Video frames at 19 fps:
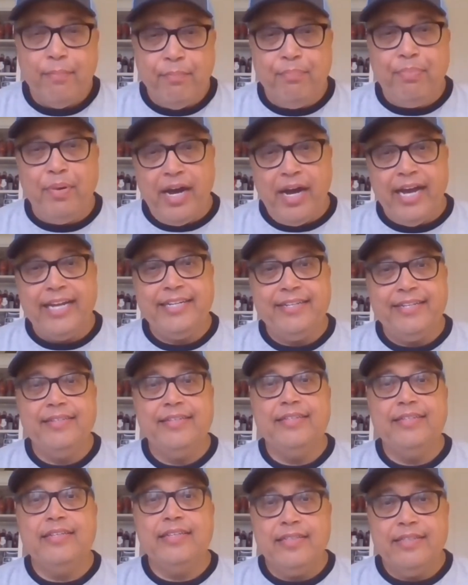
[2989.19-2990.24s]
But
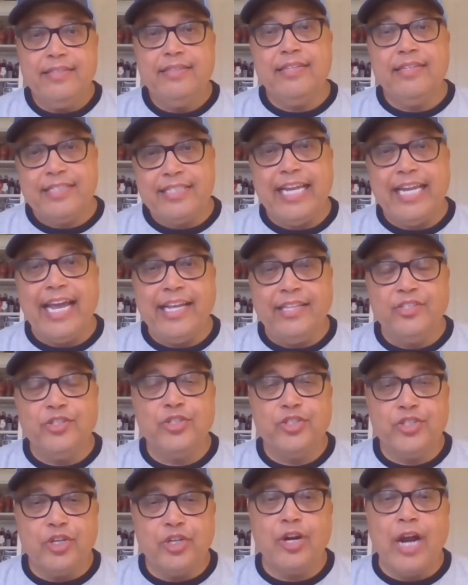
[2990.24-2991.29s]
the
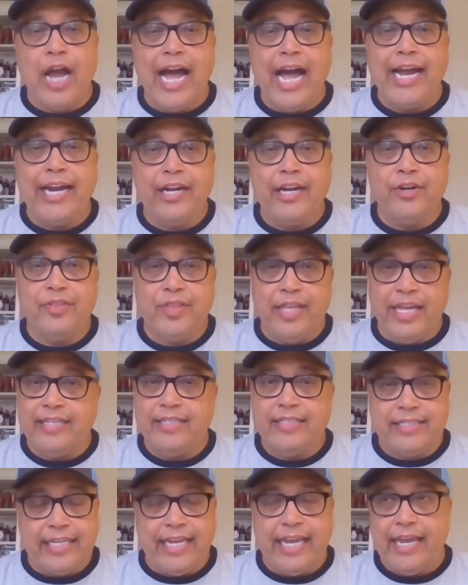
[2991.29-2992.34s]
standards are higher
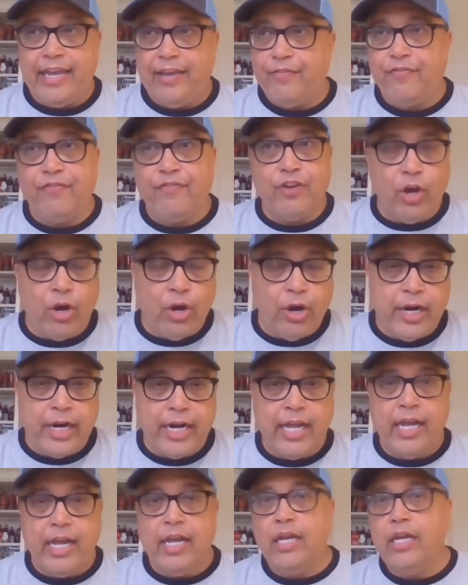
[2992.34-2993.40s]
than, say,
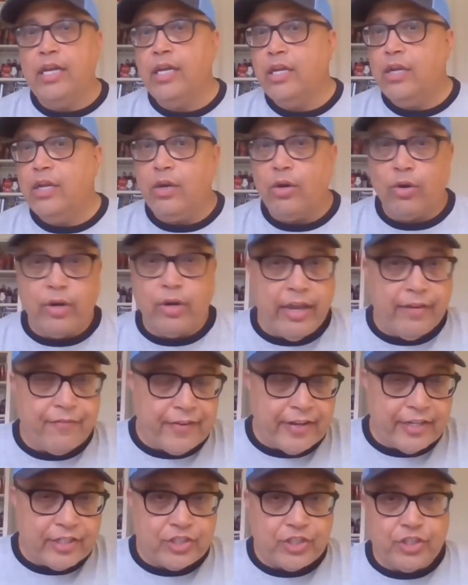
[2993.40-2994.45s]
Florida or
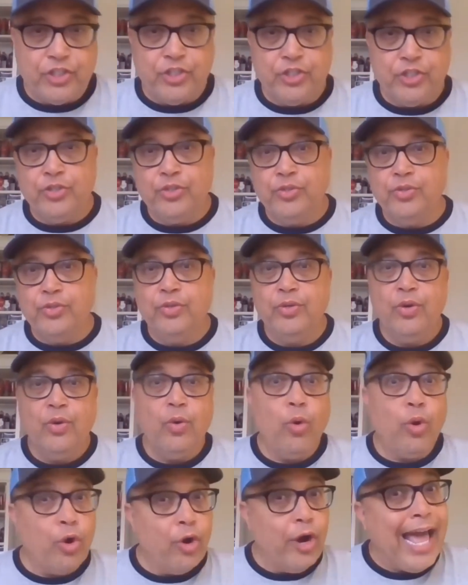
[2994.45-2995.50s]
FSU
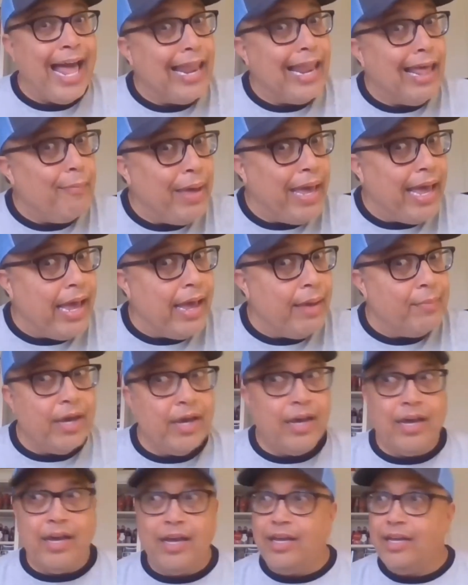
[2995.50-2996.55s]
or
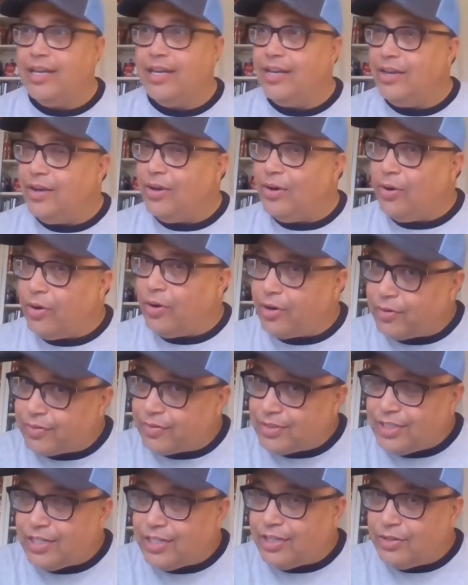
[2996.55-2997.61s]
Alabama
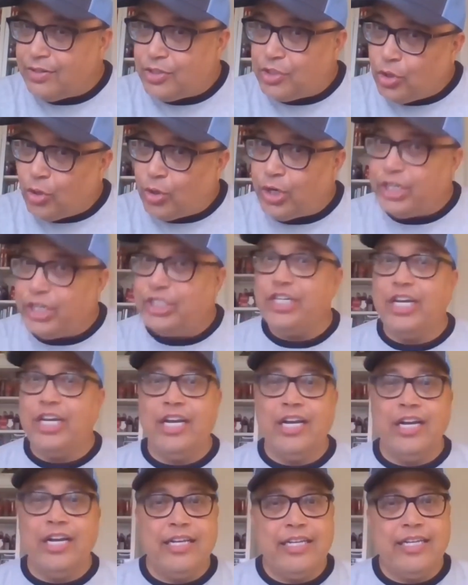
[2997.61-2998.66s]
or you know
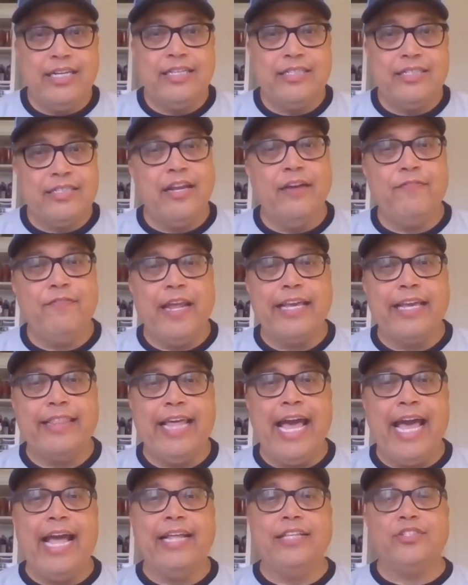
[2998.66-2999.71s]
Georgia, stuff like
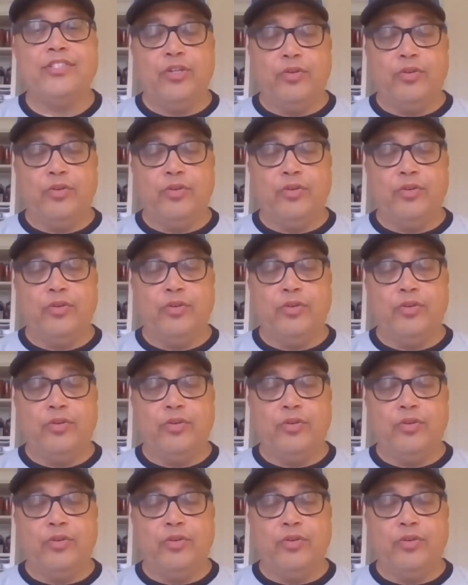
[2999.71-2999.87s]
that.